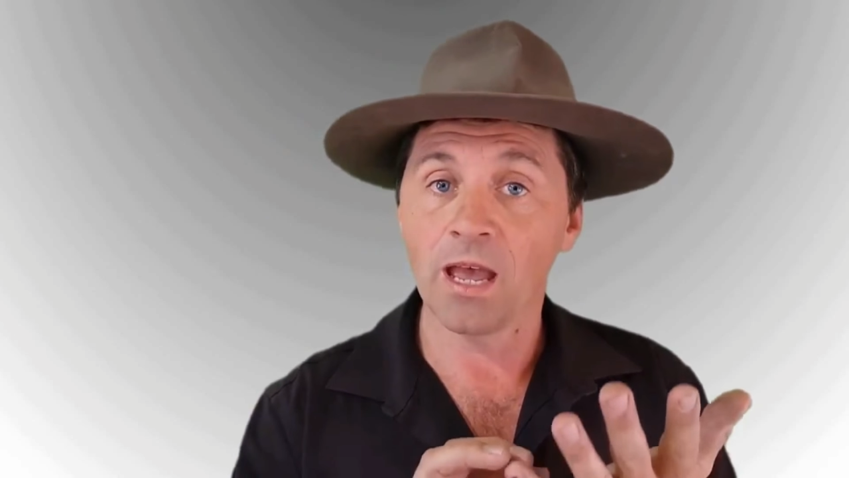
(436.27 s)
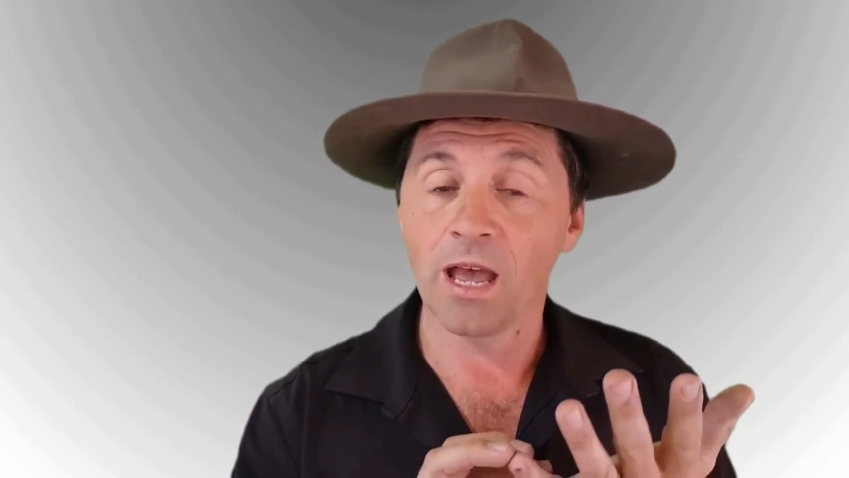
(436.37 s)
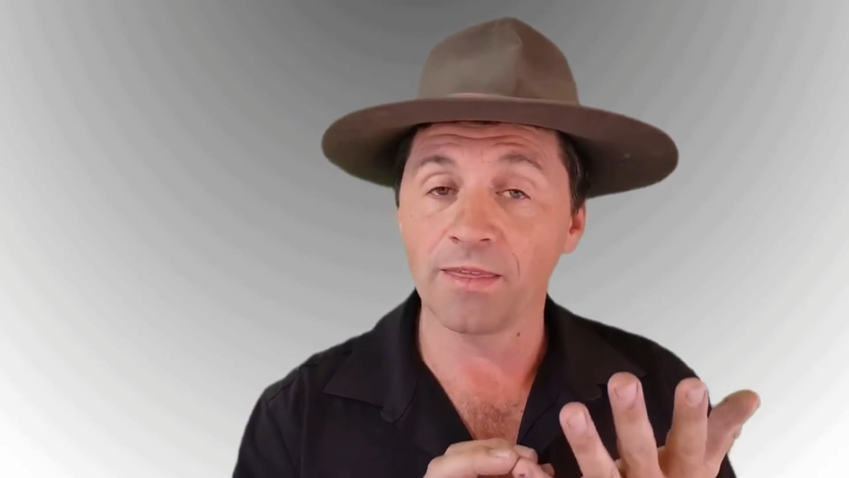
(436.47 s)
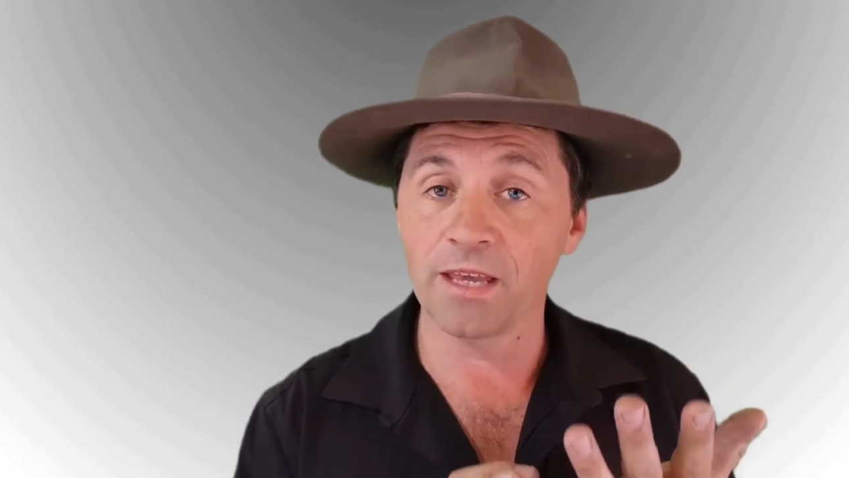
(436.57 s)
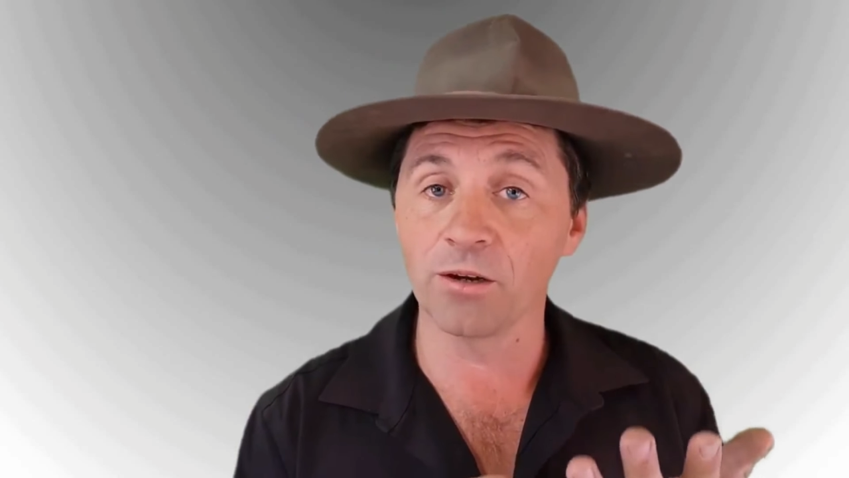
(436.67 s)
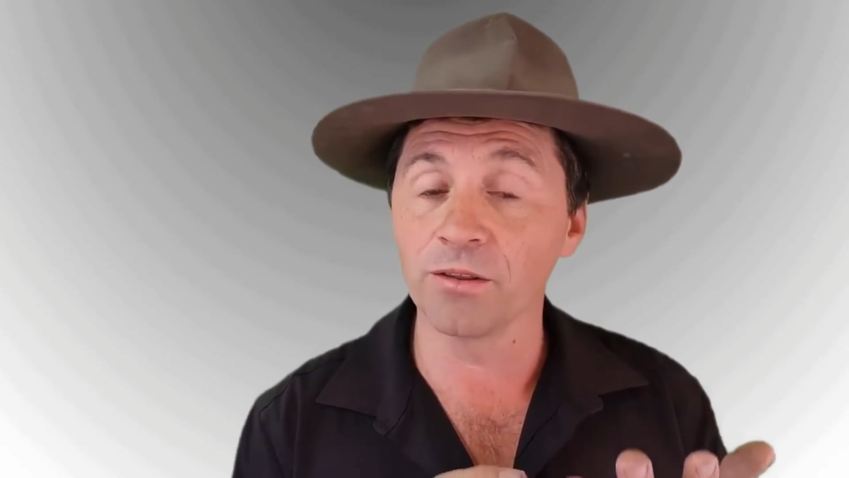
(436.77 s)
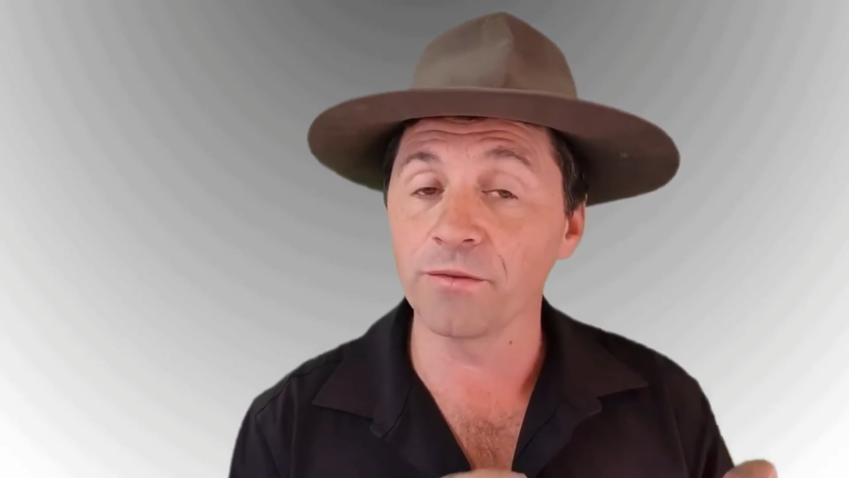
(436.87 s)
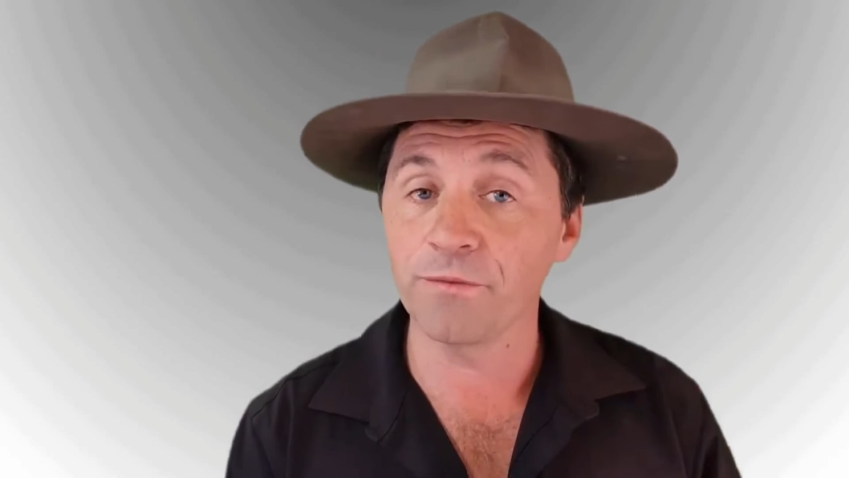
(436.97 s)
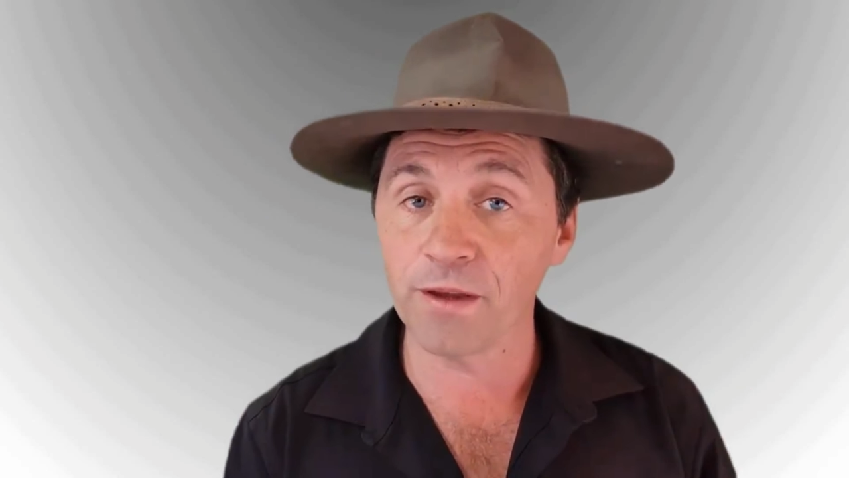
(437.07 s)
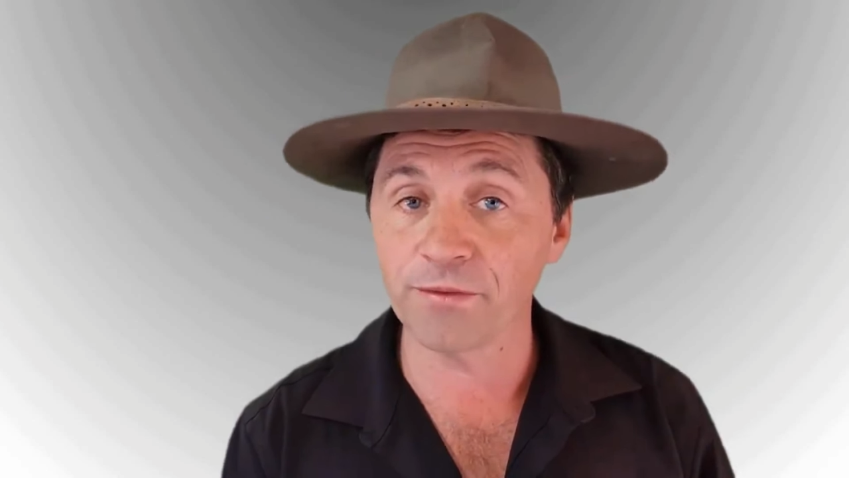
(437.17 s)
And then on the
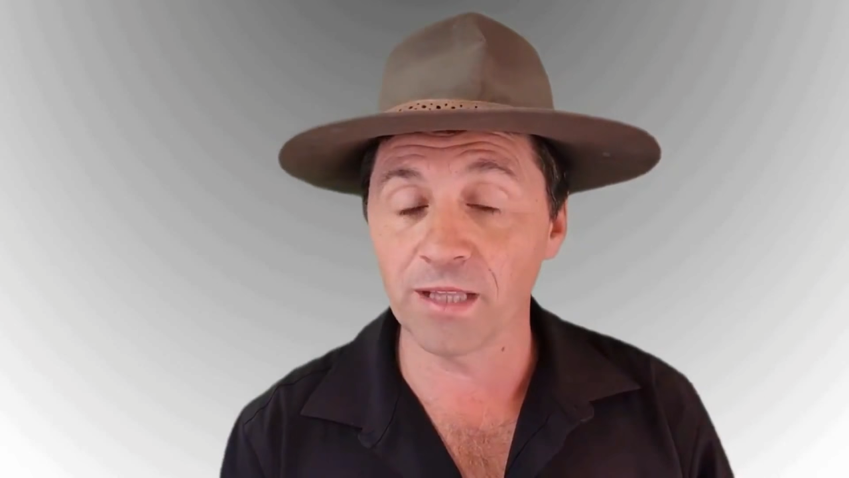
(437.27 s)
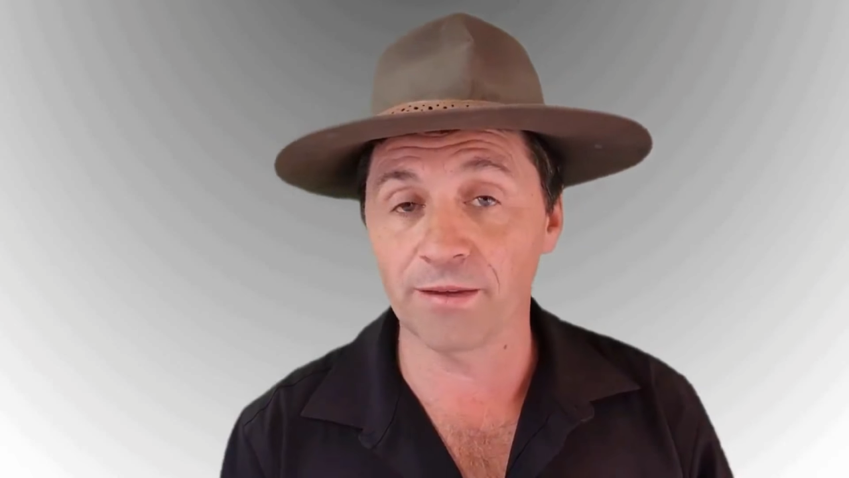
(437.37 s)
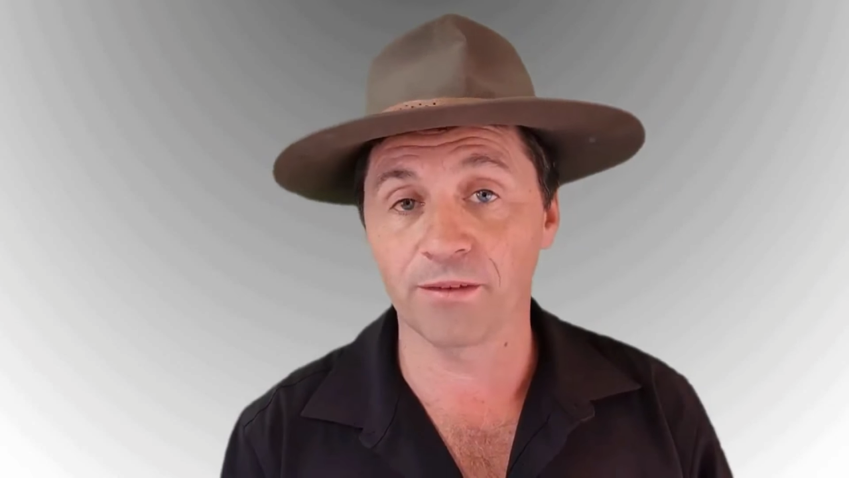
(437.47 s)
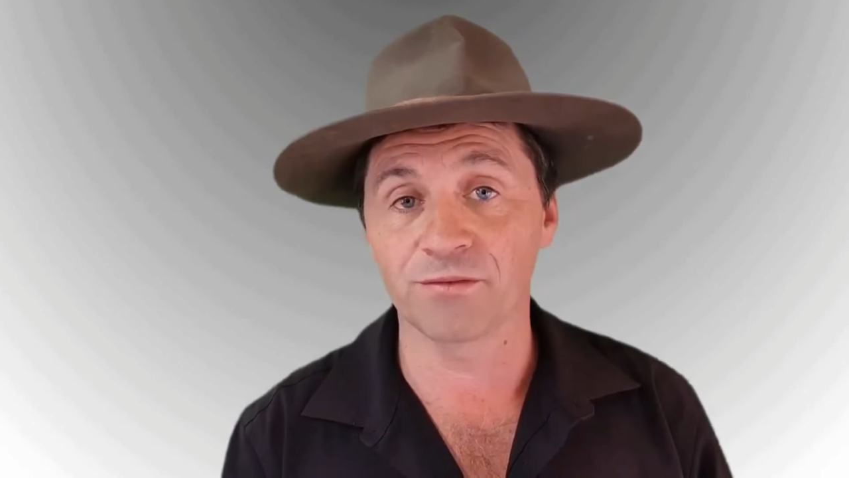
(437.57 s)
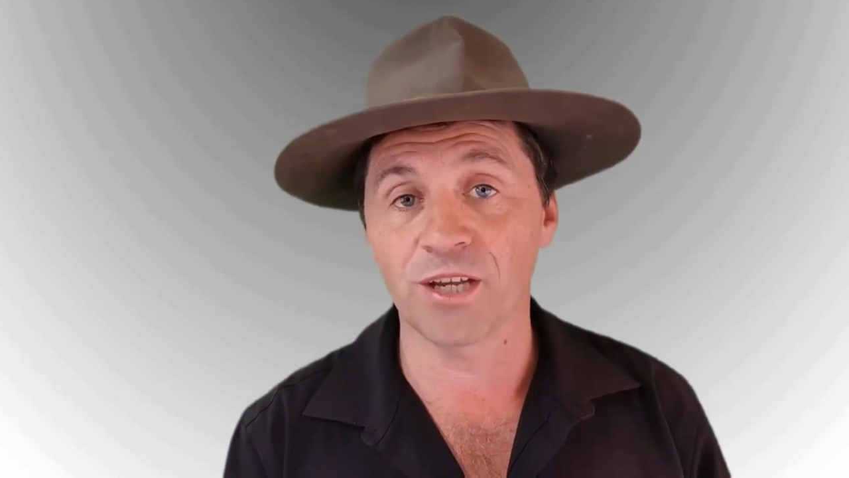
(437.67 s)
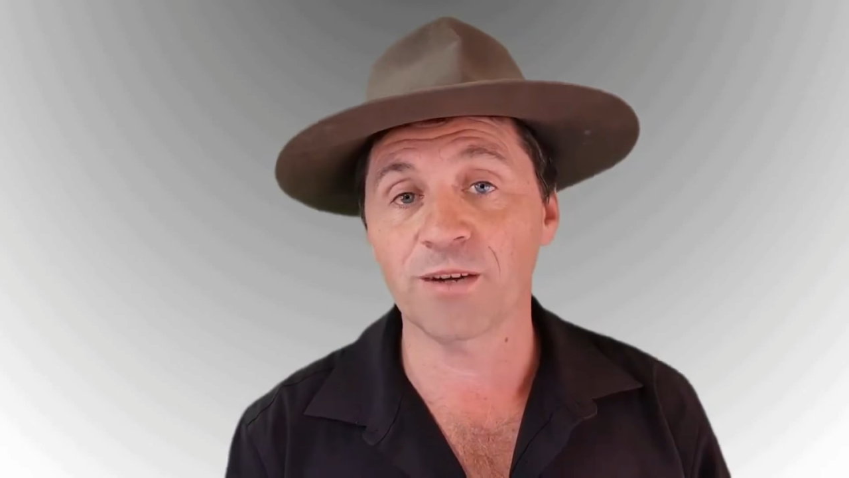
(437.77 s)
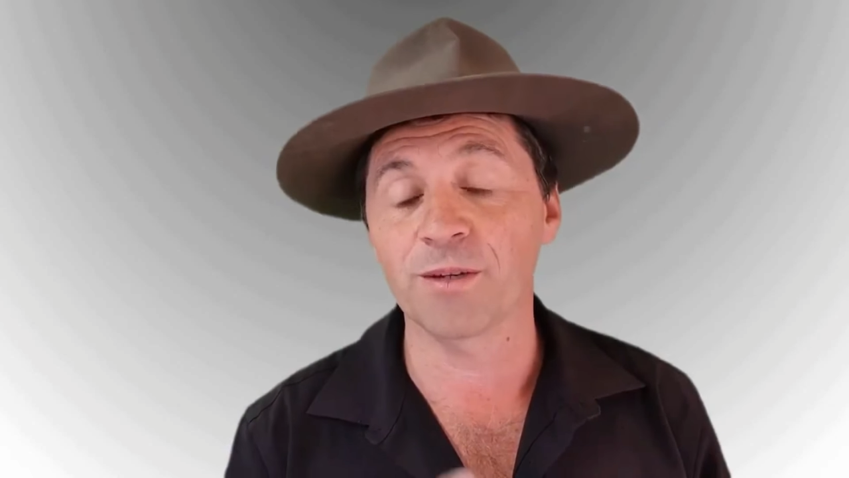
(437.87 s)
fifth level of check,